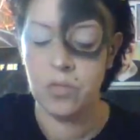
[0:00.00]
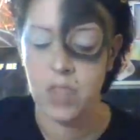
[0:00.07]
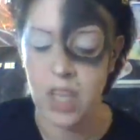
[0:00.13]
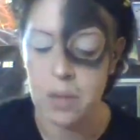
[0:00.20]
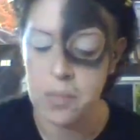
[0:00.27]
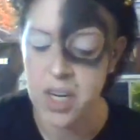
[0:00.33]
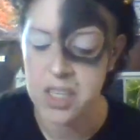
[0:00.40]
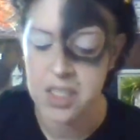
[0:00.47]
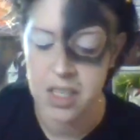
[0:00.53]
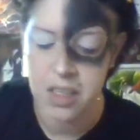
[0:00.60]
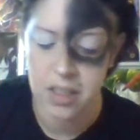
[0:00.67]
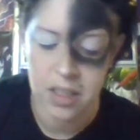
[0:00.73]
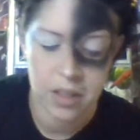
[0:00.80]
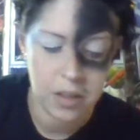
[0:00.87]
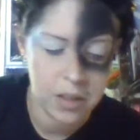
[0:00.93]
that
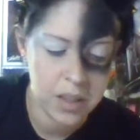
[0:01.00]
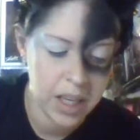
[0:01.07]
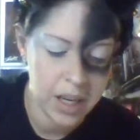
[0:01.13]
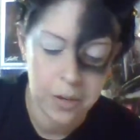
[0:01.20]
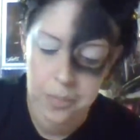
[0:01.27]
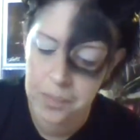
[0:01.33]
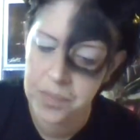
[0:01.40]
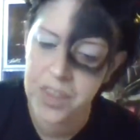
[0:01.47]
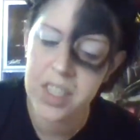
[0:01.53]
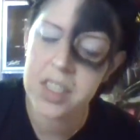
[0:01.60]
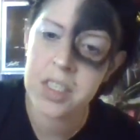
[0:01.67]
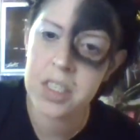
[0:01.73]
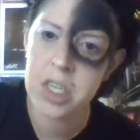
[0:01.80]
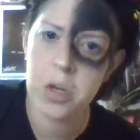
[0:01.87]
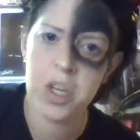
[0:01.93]
mindset that, okay,
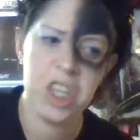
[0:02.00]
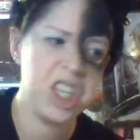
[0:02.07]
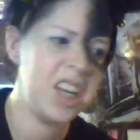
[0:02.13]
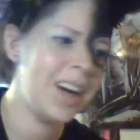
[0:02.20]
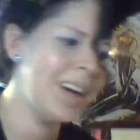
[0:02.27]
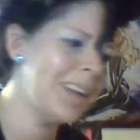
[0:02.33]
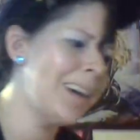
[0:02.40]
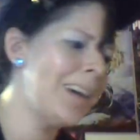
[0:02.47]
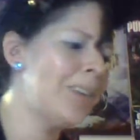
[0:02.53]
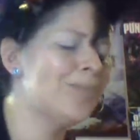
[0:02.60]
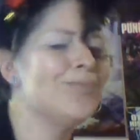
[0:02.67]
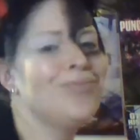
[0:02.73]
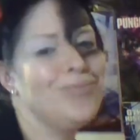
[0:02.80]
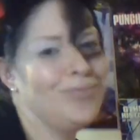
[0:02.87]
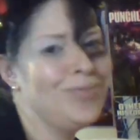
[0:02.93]
this is the origin I like.
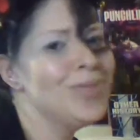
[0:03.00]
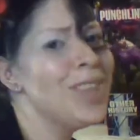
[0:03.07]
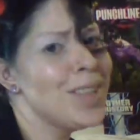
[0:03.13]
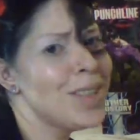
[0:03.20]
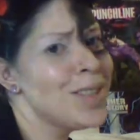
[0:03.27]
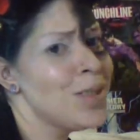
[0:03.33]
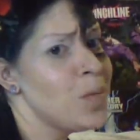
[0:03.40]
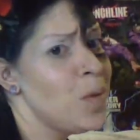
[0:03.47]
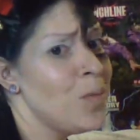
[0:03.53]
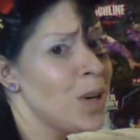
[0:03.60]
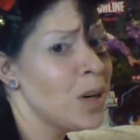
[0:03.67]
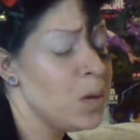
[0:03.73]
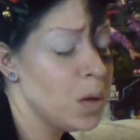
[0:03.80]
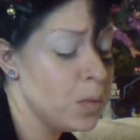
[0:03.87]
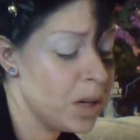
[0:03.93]
This is the one we're
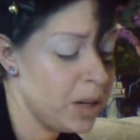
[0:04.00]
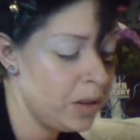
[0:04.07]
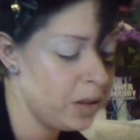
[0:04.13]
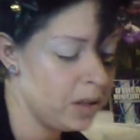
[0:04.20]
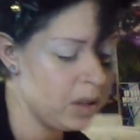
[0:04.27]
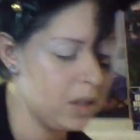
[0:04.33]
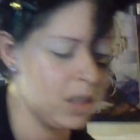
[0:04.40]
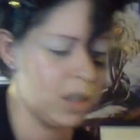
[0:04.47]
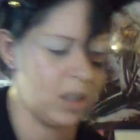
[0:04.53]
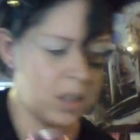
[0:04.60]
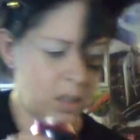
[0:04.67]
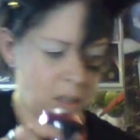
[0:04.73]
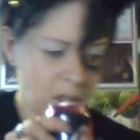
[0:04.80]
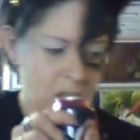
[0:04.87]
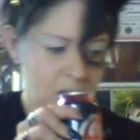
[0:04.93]
going with.
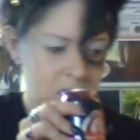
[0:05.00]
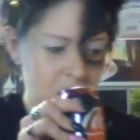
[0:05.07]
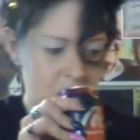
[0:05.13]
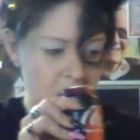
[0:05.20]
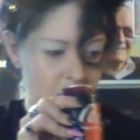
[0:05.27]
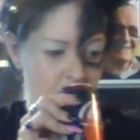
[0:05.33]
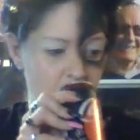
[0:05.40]
So,